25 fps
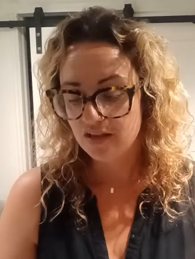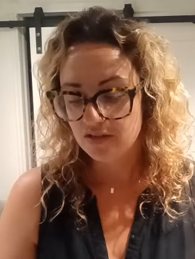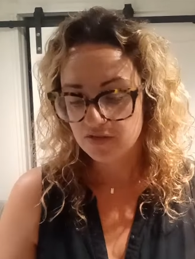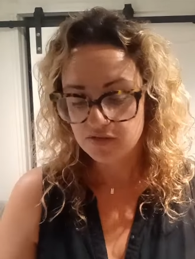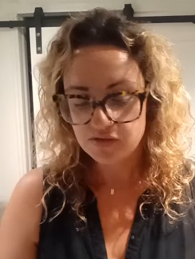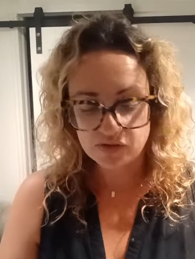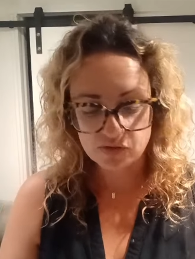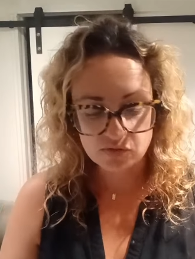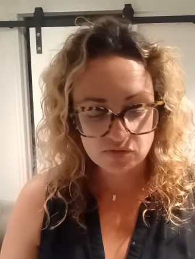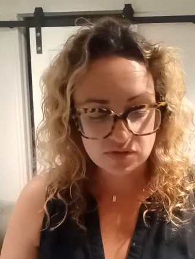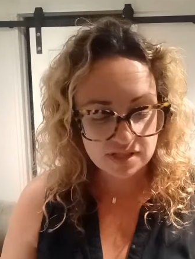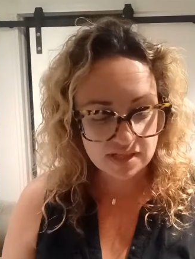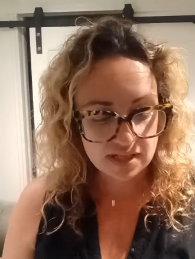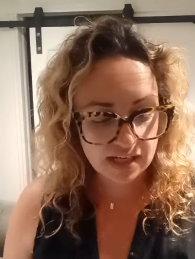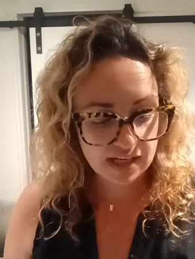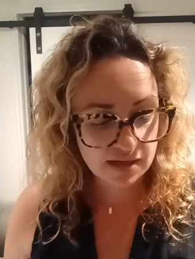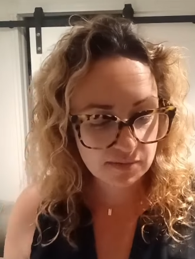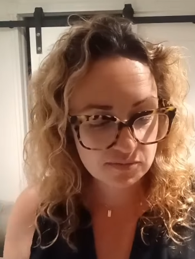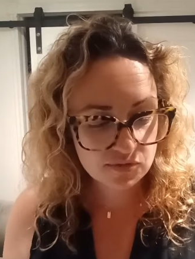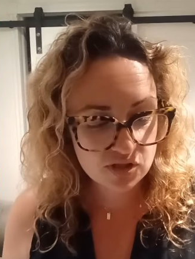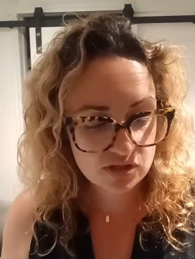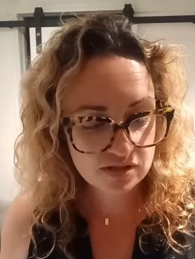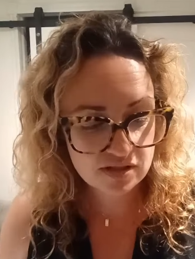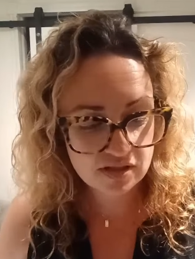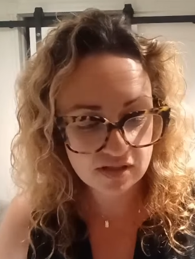So today
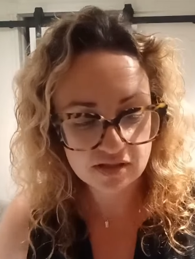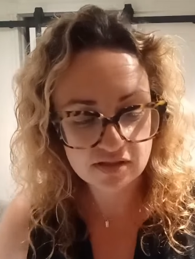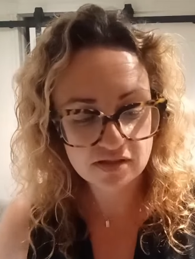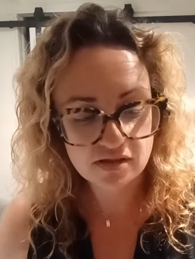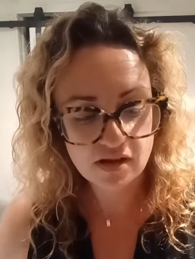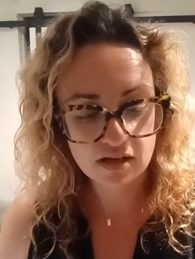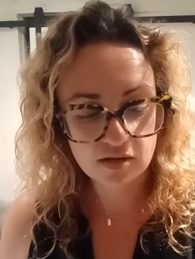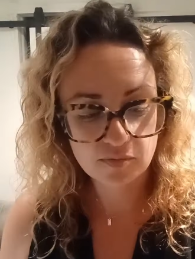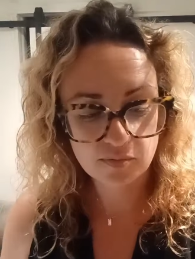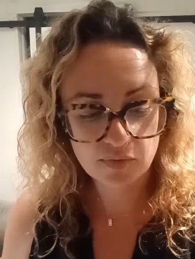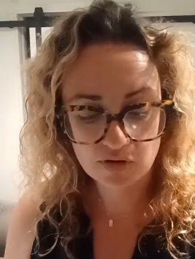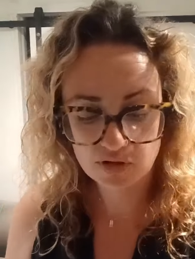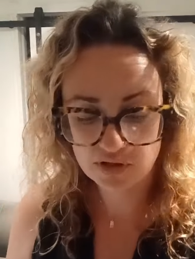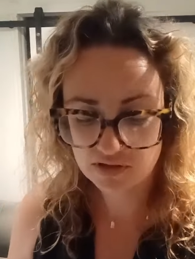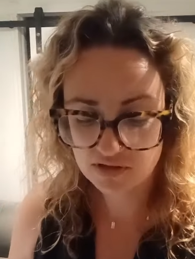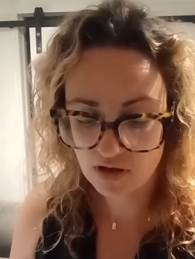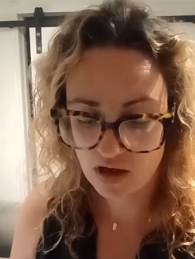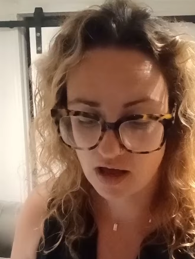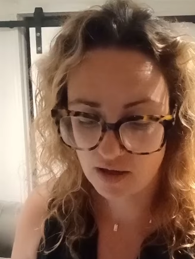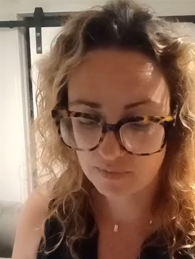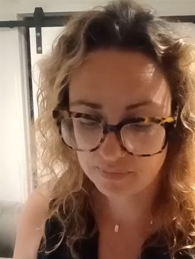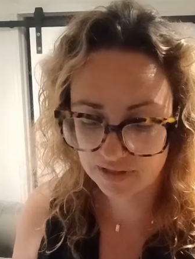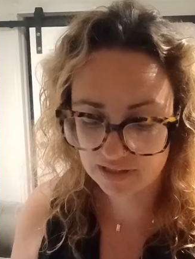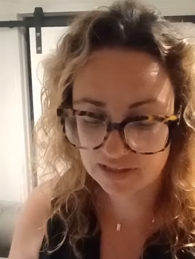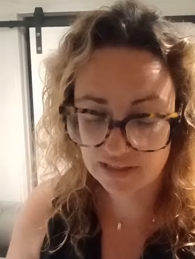I'm just going to talk about a
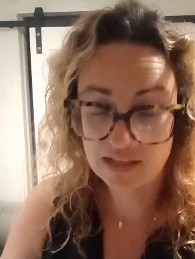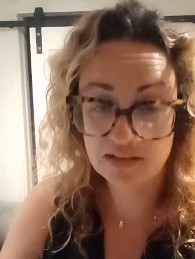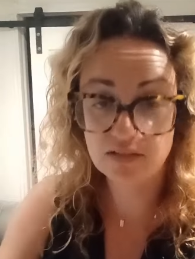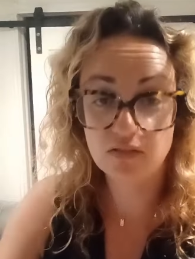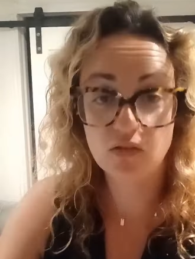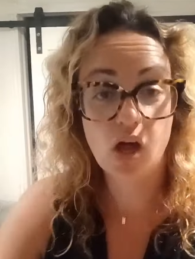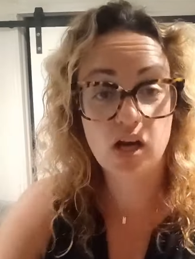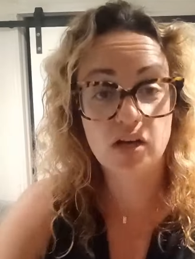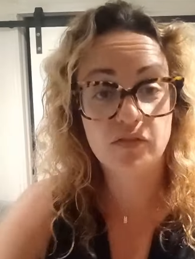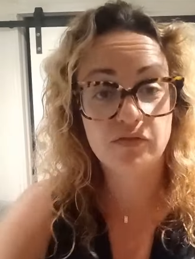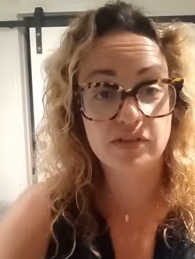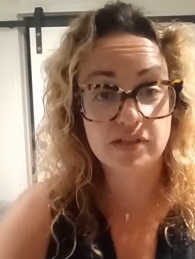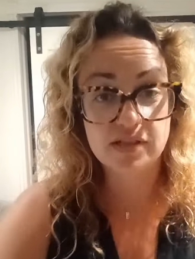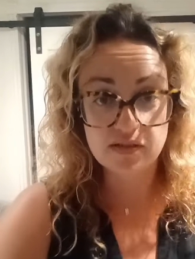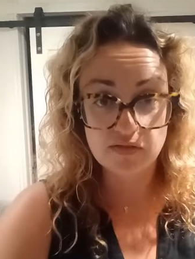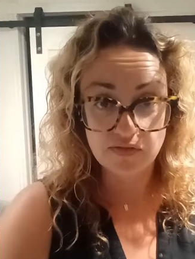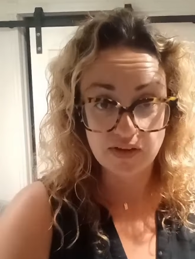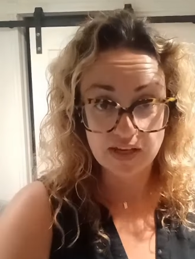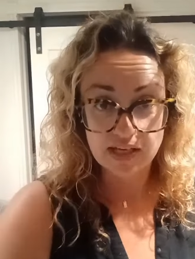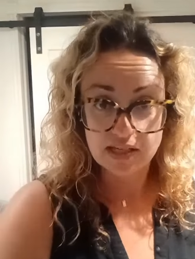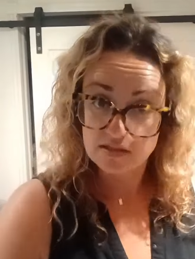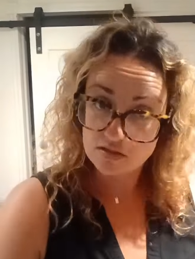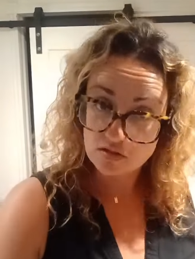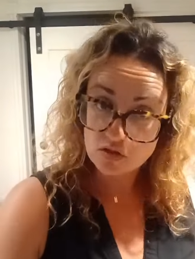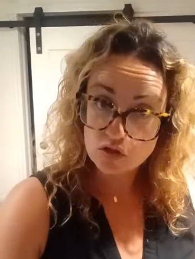topic that a lot of us
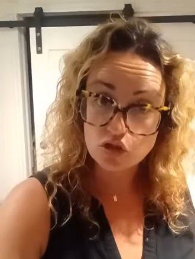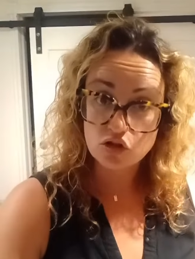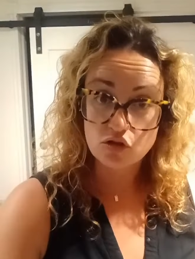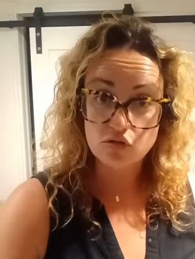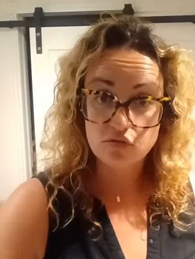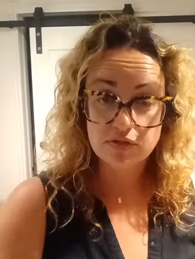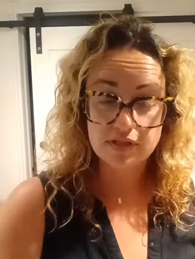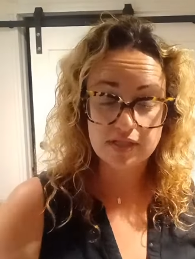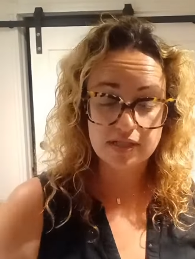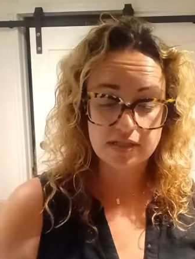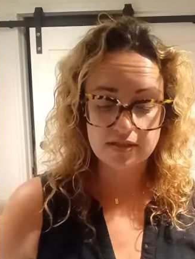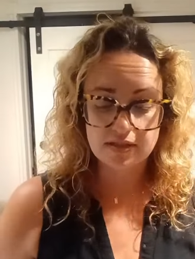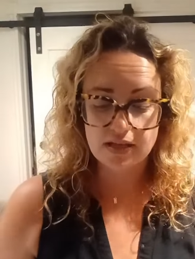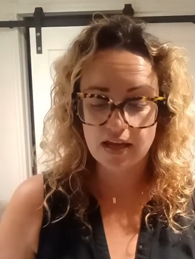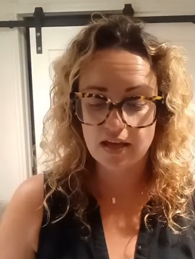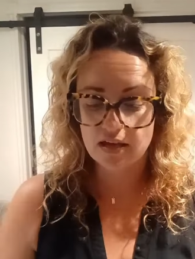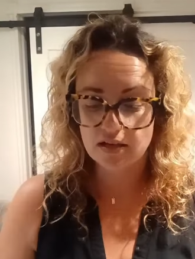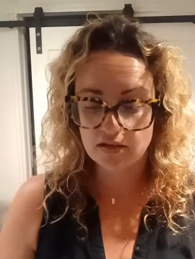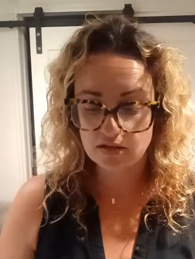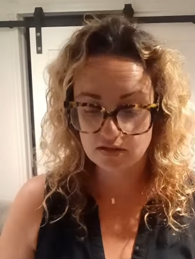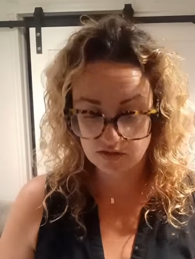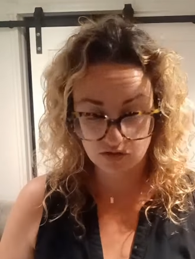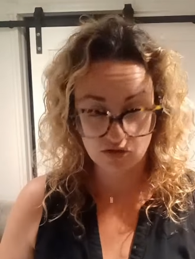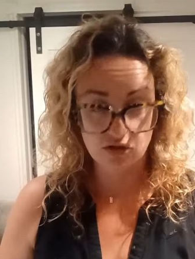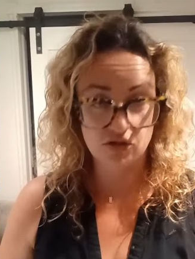face as chosen
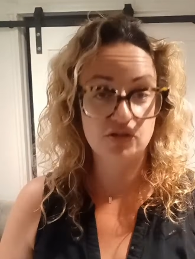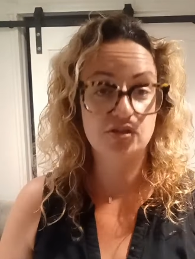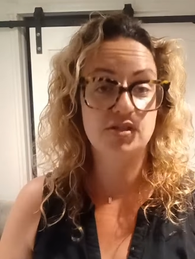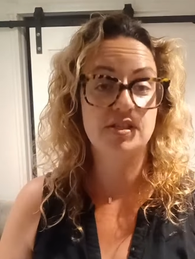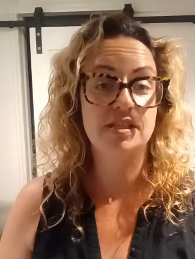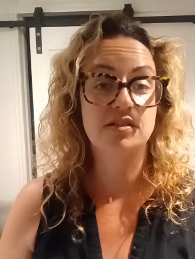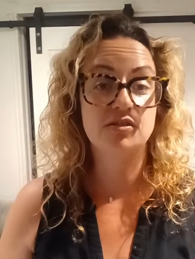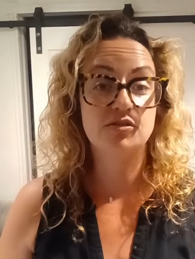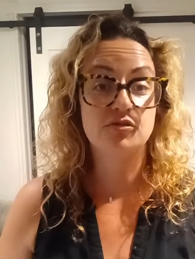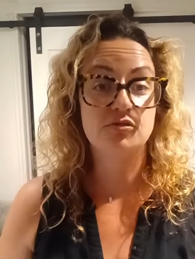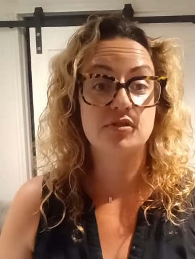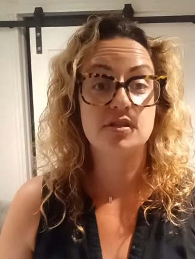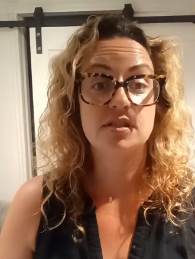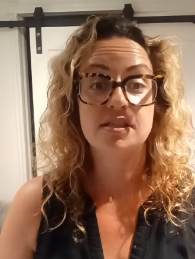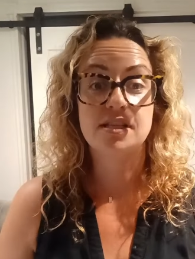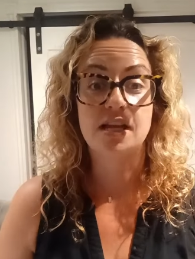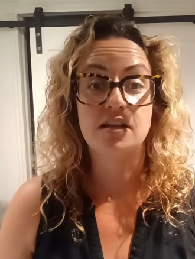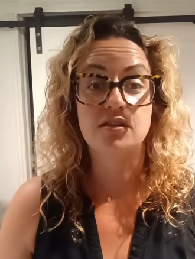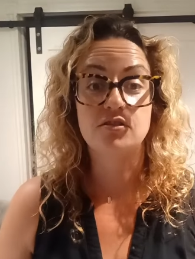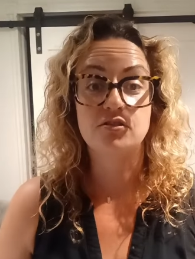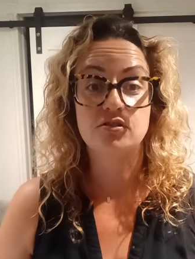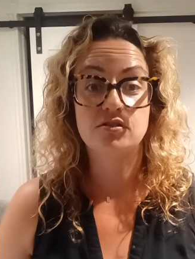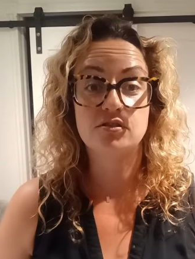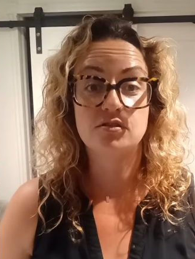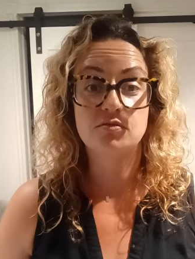starseeds or
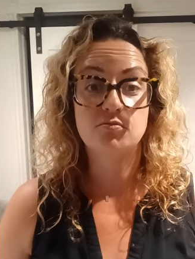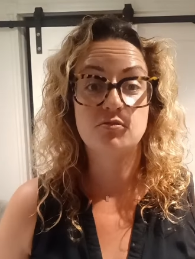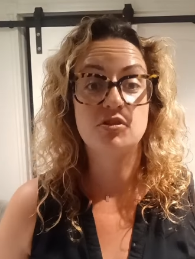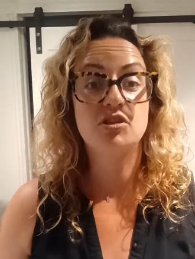ascenders,